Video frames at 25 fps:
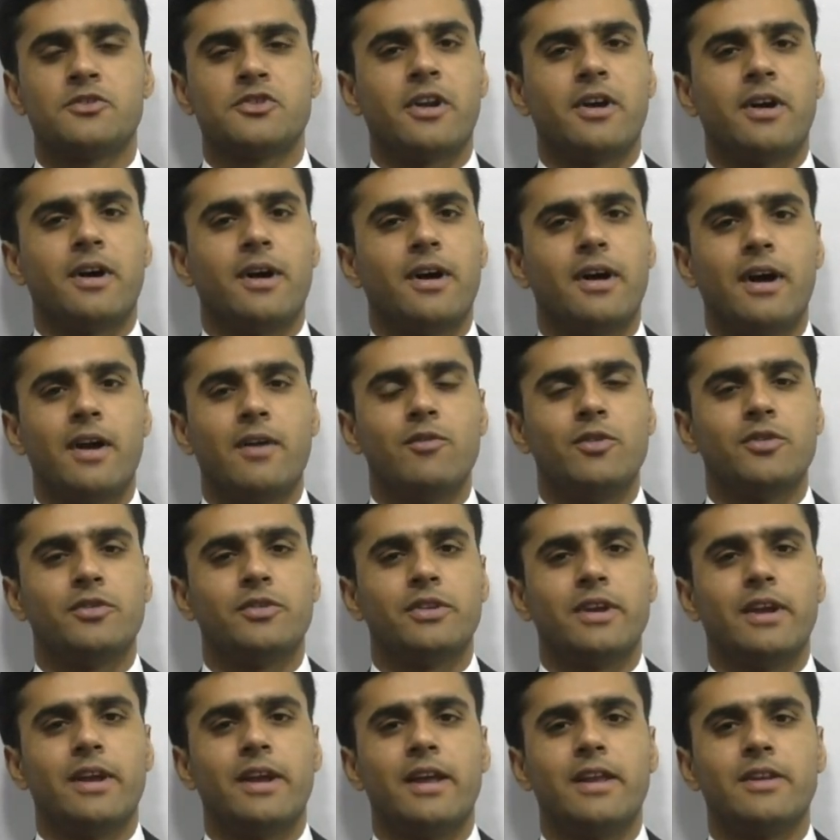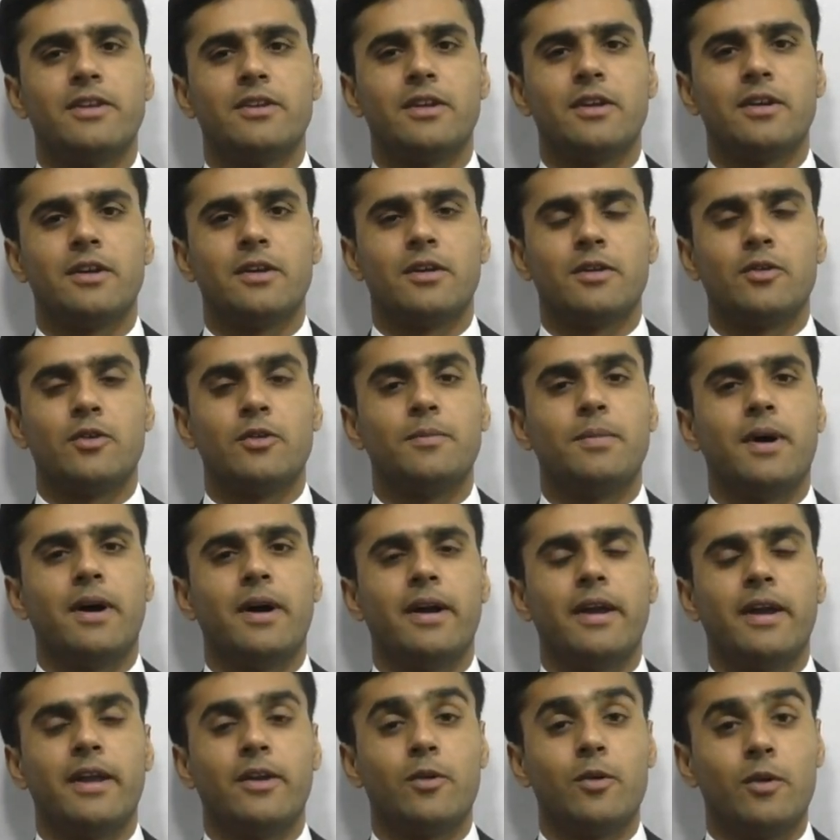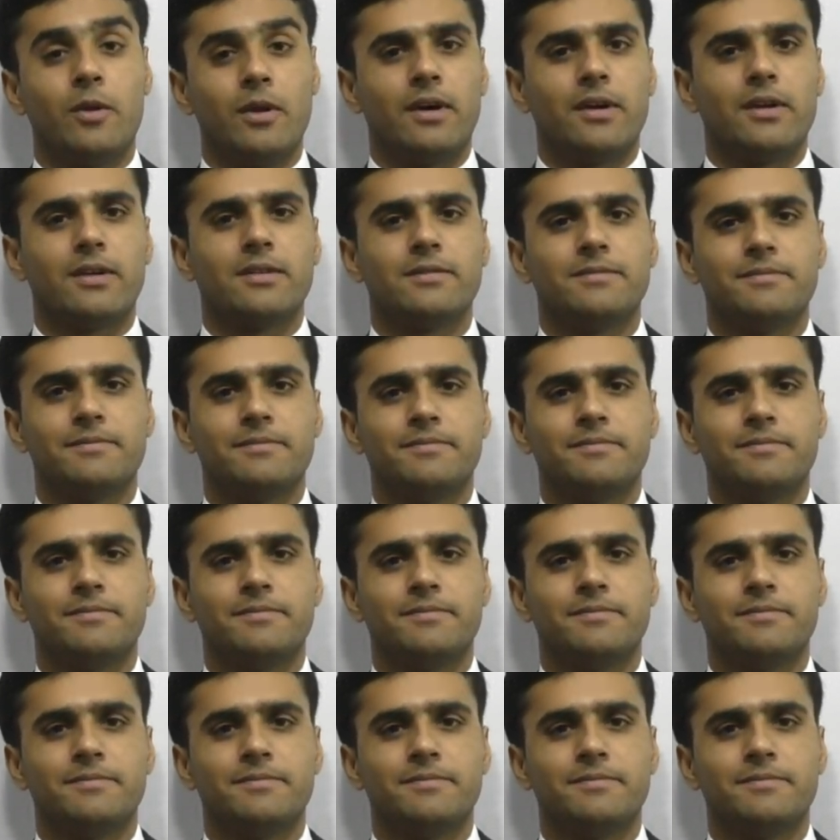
ta-da, I would say, and goodbye and good luck.